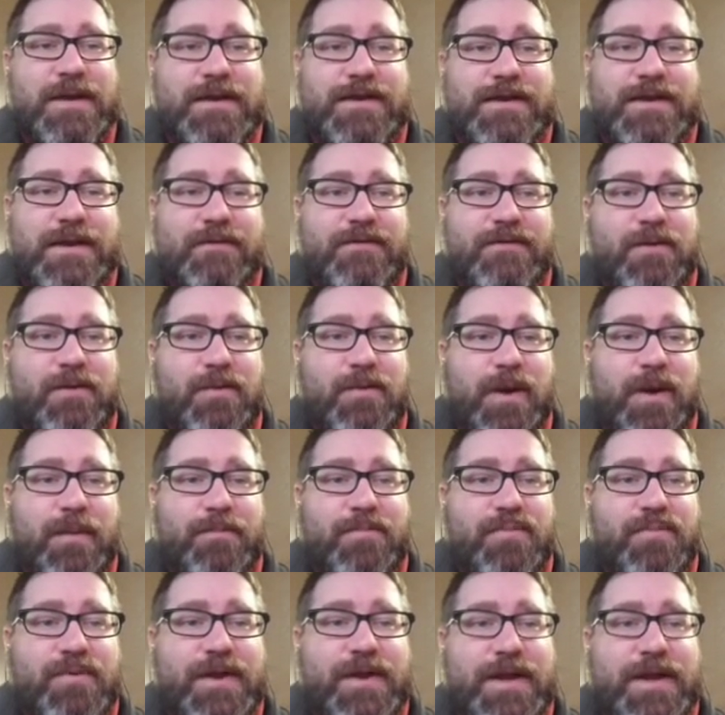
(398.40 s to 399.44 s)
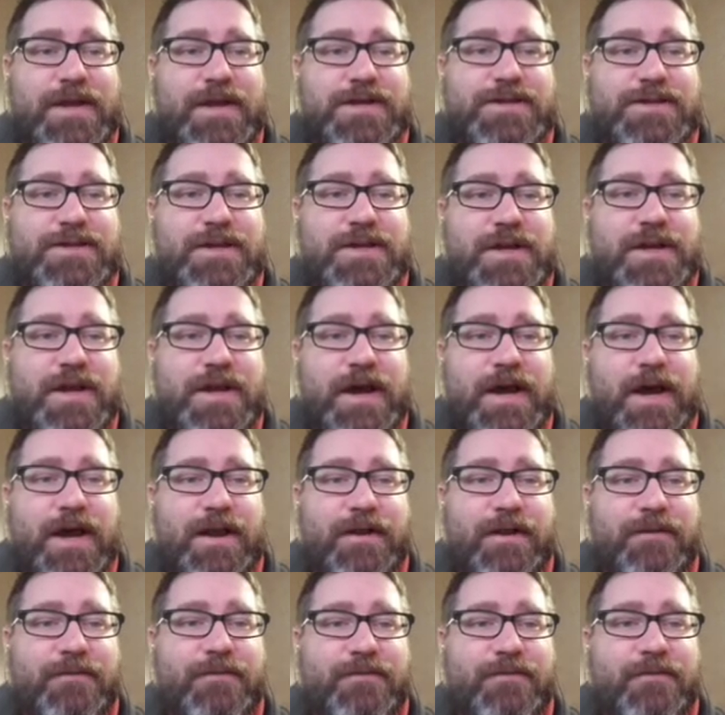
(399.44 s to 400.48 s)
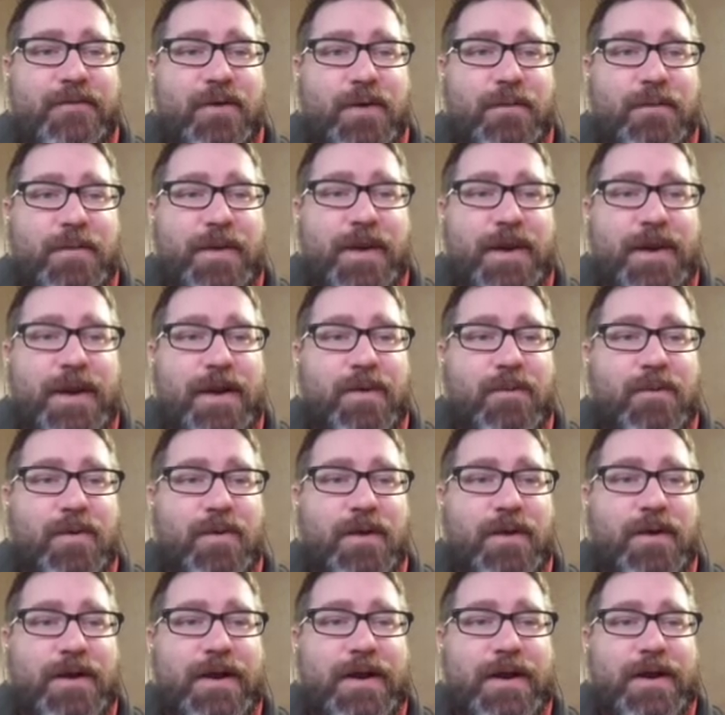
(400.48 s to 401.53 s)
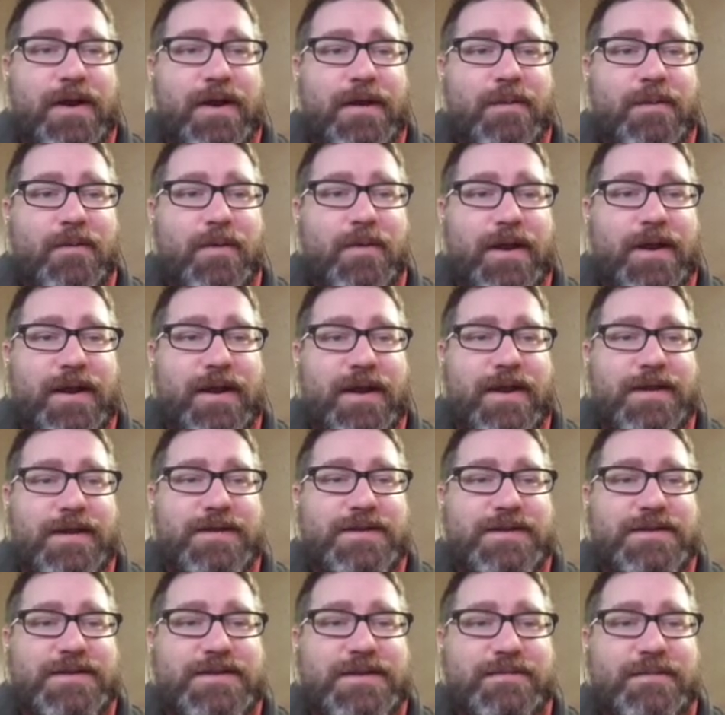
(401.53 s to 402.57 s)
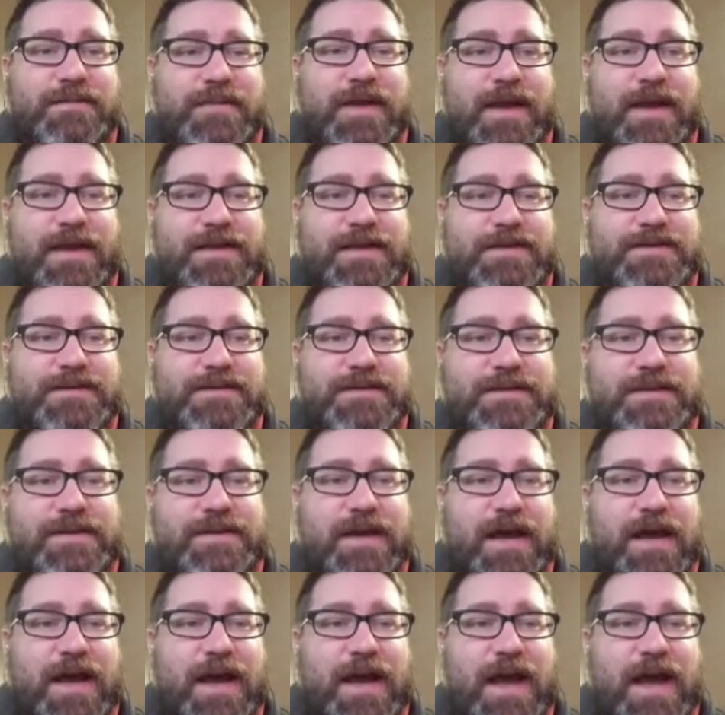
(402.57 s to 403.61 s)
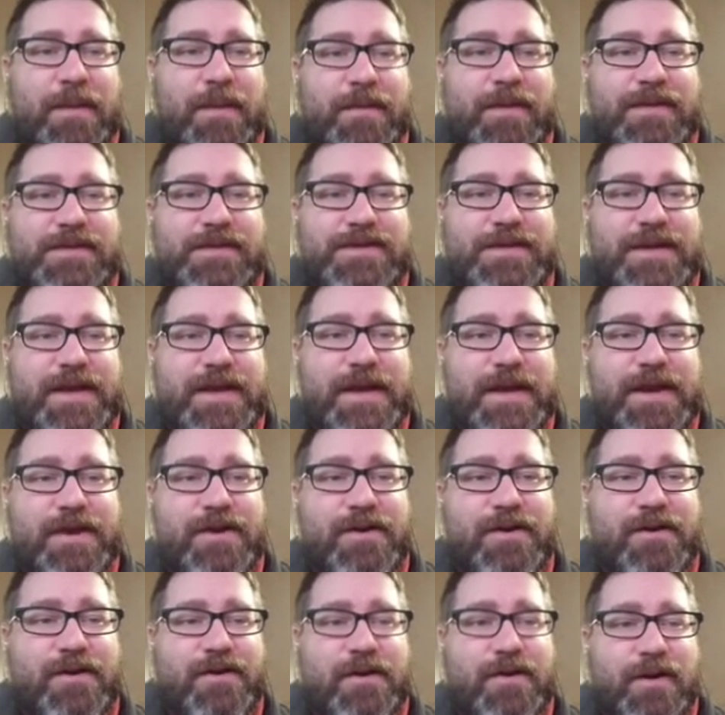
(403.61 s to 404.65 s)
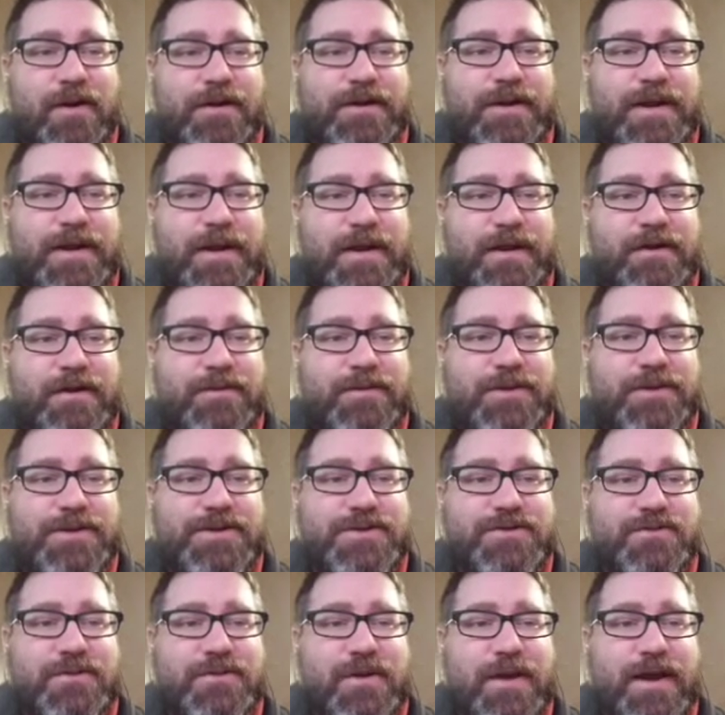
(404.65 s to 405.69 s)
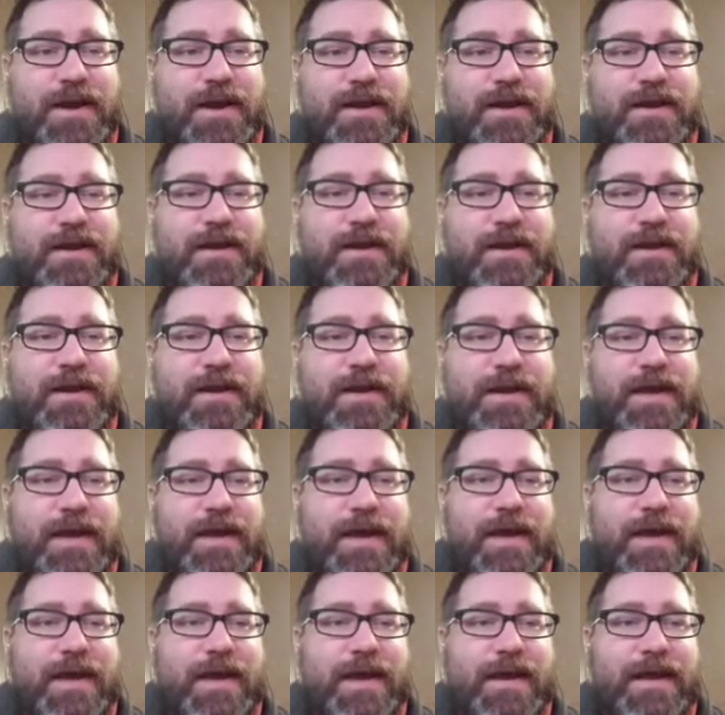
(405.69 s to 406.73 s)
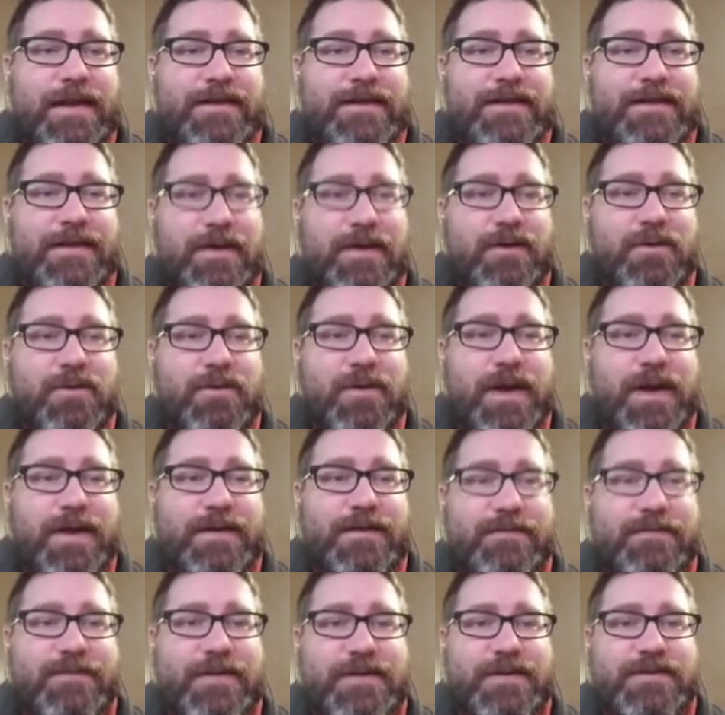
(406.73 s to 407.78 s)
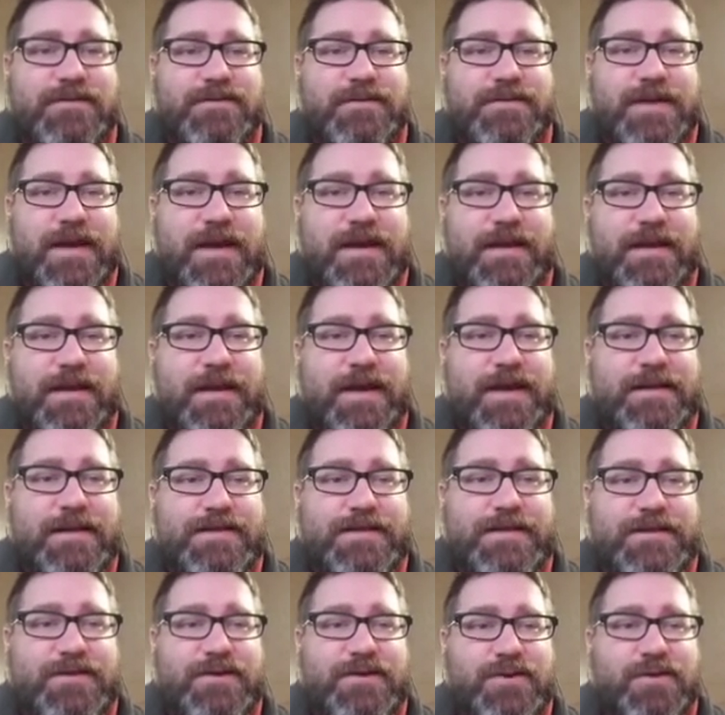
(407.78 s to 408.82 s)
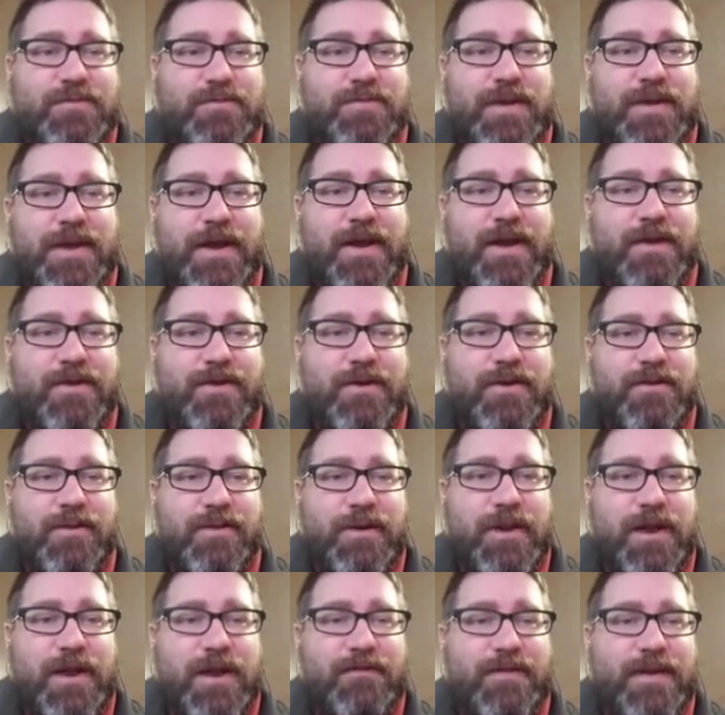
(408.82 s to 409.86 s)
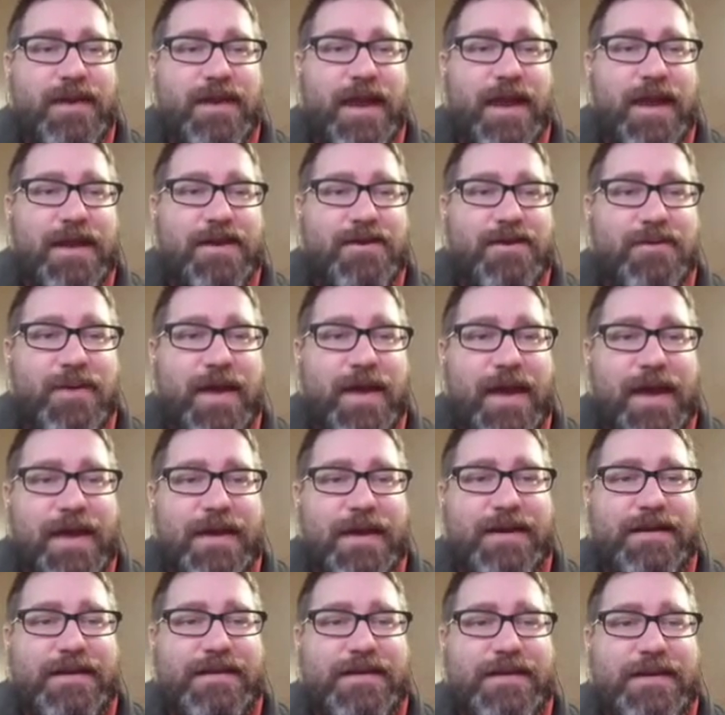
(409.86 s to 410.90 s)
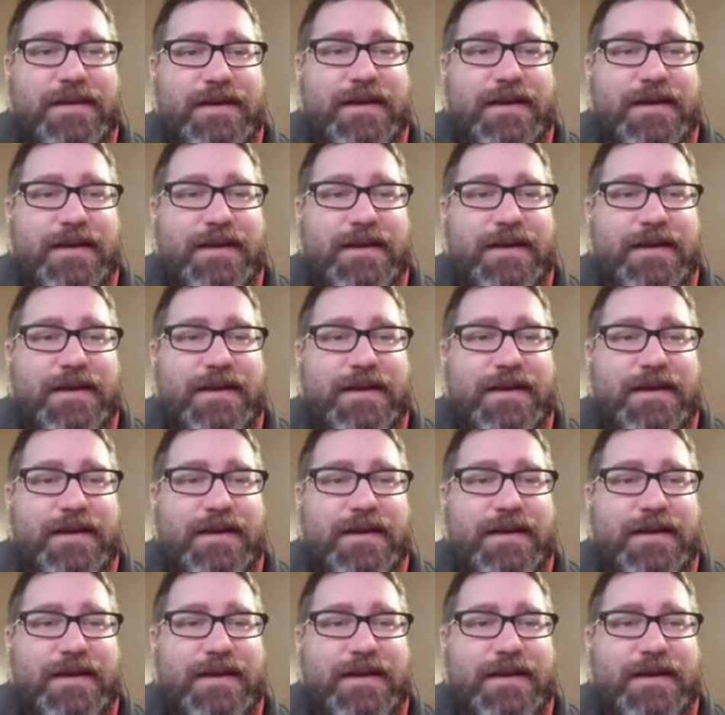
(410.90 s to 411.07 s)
Definitely want a Breach, an Informant Network. We're going to get into some nice commons here. Artillery Strike. And, Defensive Satellites. As a new player, you love it and you hate it.